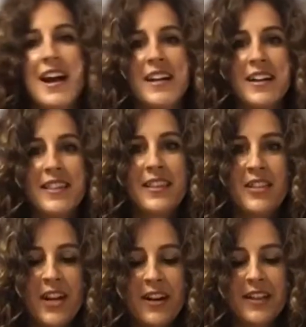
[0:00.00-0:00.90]
I cut the
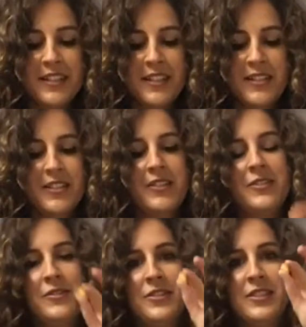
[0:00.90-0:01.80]
cherries
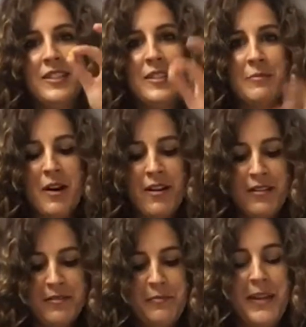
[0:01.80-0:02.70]
into just
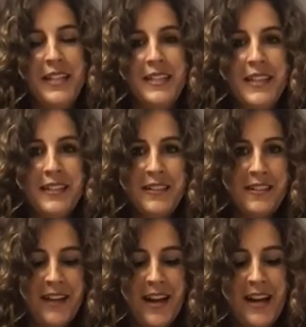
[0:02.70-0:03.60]
small pieces.
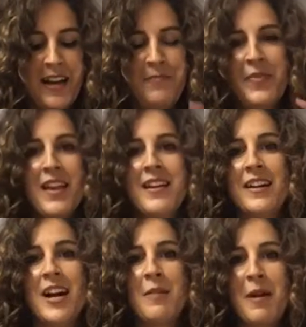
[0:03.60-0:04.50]
I
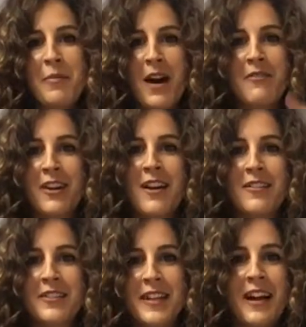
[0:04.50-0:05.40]
cut them up
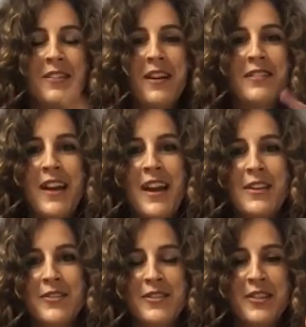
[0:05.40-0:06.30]
avocado style around the
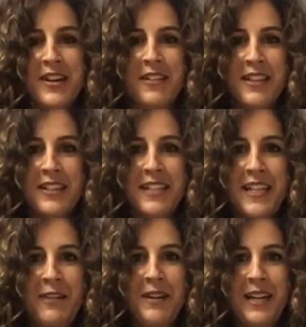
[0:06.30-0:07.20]
edge and took out the
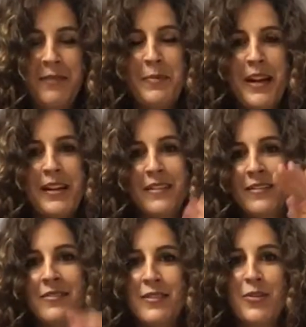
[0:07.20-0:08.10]
teeny weeny pit
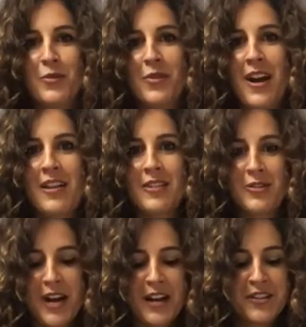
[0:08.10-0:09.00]
and threw that in the
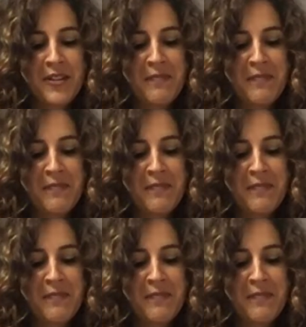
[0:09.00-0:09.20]
trash.